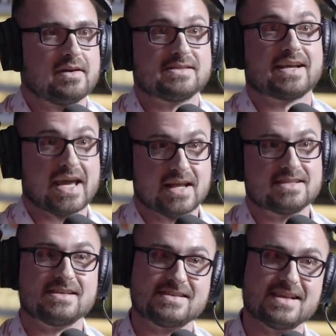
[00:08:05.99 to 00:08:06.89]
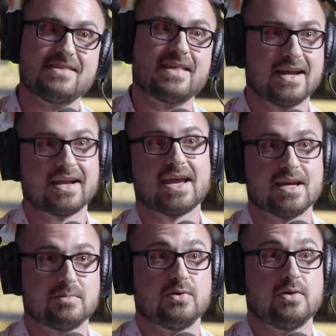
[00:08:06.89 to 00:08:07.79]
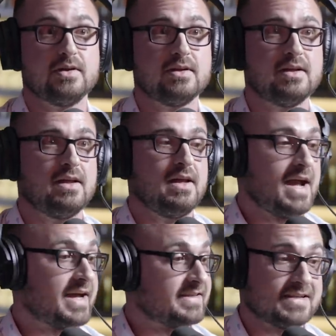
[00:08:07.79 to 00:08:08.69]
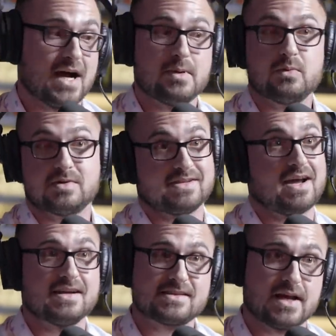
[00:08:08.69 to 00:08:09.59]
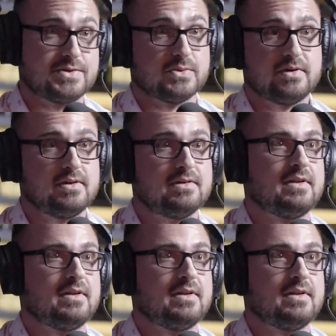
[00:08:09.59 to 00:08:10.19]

It's a, it's a synthetic cannabinoid. Mm-hmm. At the time, it was not scheduled.